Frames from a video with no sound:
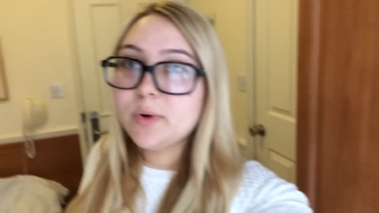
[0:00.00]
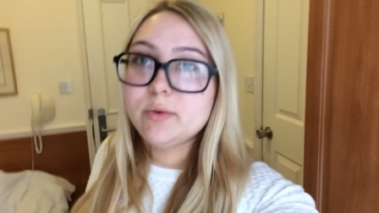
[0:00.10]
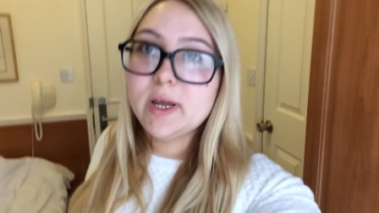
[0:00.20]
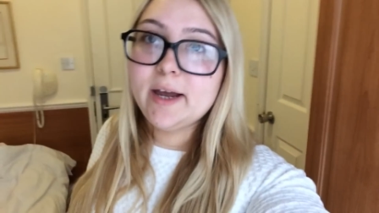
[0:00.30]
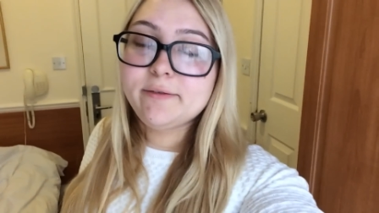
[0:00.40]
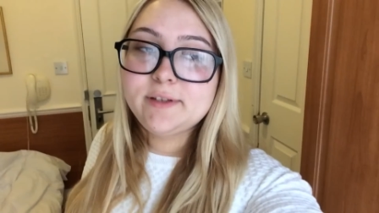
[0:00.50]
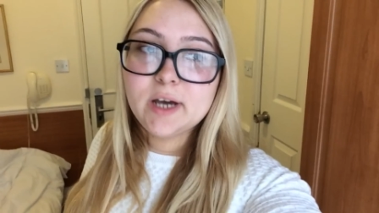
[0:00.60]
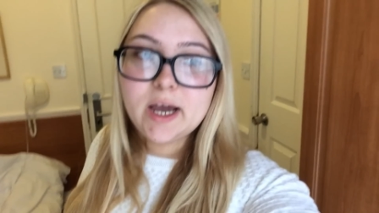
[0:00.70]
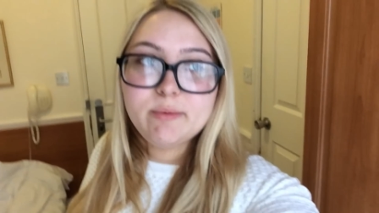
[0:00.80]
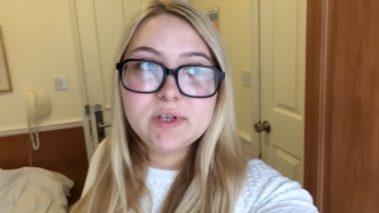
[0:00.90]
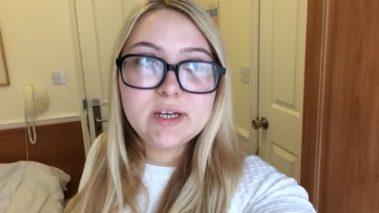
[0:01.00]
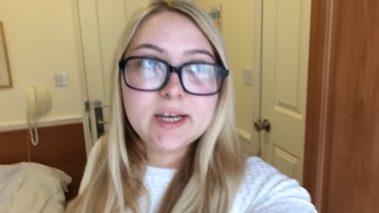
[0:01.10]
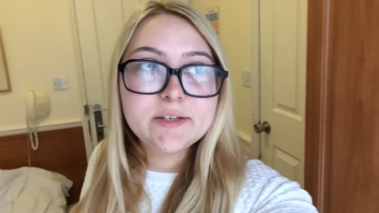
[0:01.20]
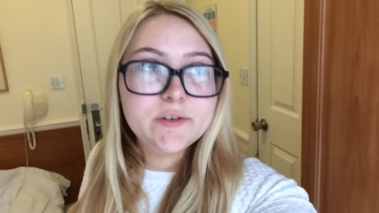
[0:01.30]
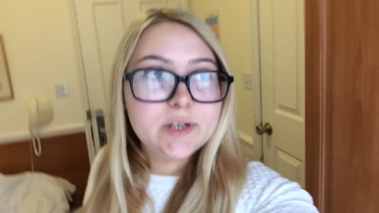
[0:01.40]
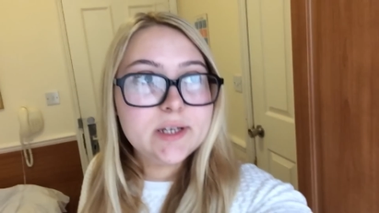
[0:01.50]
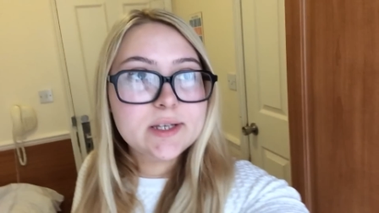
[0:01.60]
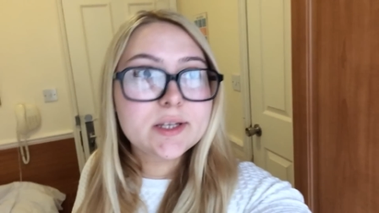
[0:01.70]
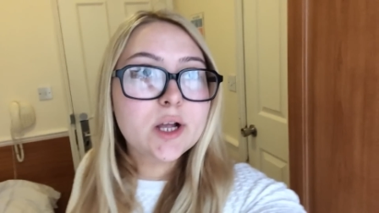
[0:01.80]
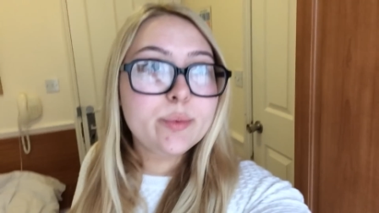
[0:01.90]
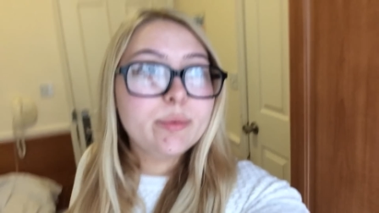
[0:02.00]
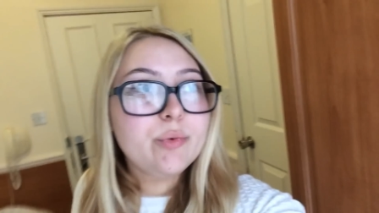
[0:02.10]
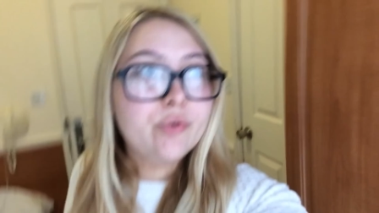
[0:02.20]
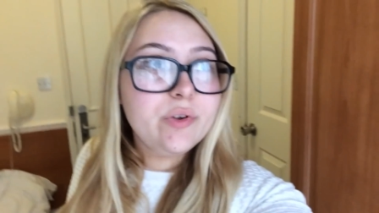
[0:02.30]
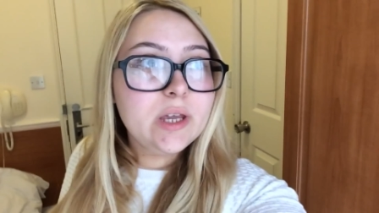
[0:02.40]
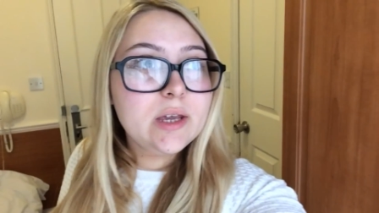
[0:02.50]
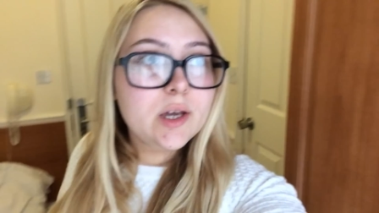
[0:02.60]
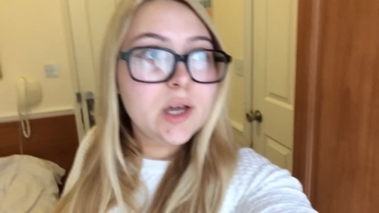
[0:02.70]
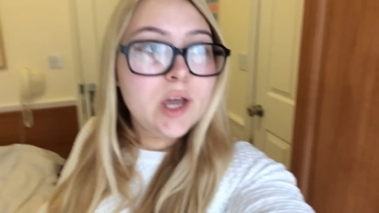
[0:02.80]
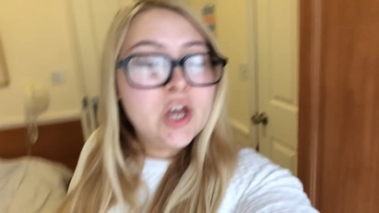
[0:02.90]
I won't have time in the next few days because I'll be moving.